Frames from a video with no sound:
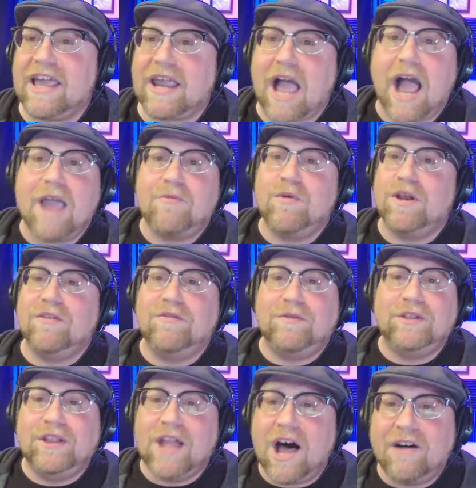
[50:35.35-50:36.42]
Like I yeah, would have
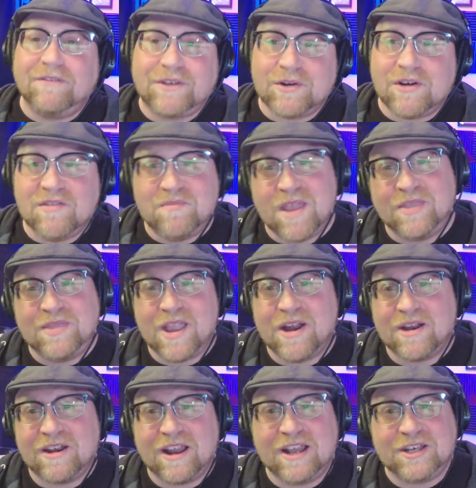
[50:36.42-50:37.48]
loved to have been
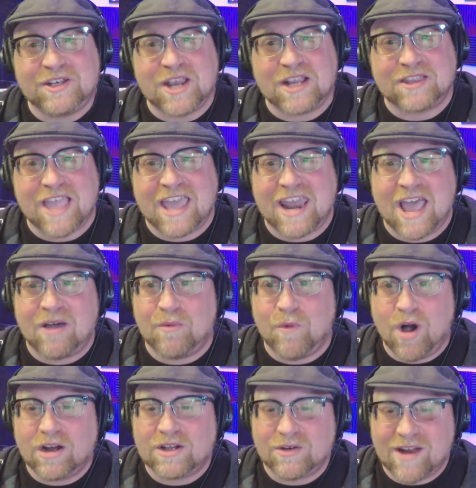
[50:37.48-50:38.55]
there and party. checked that out and
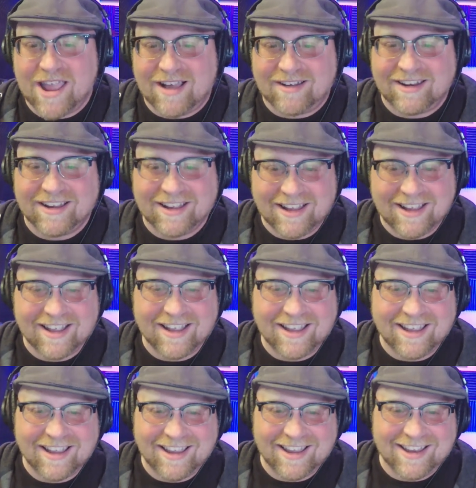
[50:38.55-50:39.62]
walked around.
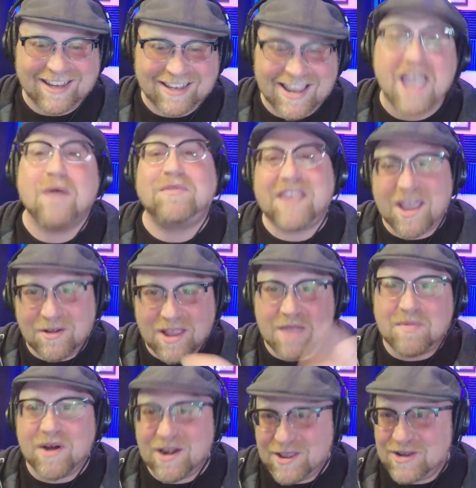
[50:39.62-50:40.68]
It was fun. Yeah,
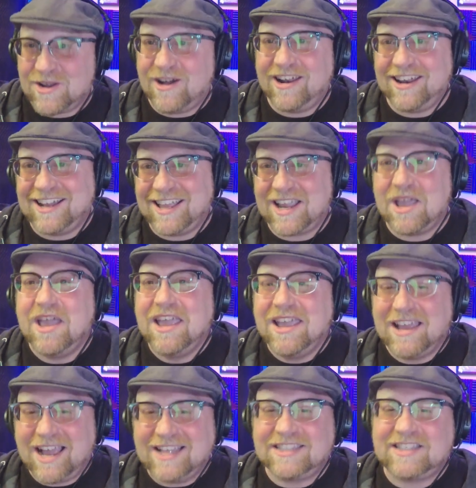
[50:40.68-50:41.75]
tailgate party you called it, like a,
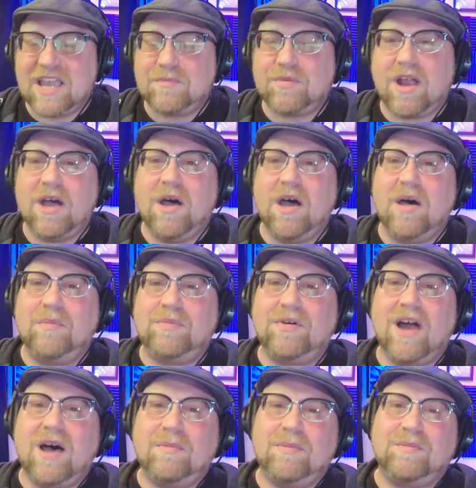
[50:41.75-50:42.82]
a set uh, a, a
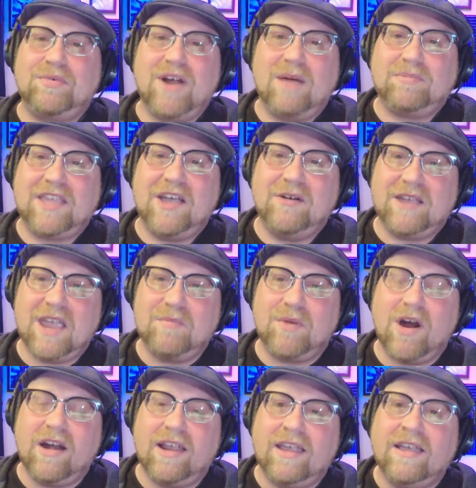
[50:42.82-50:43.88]
prop prop tailgate
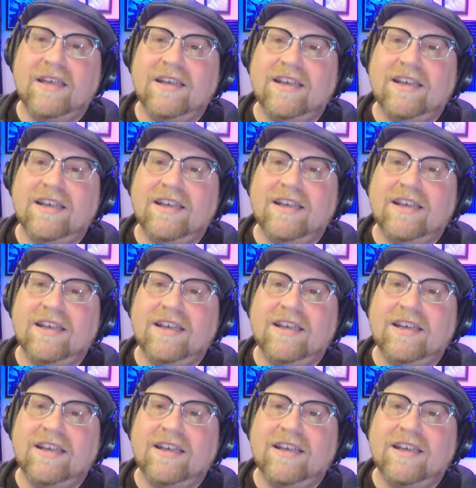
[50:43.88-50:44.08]
party.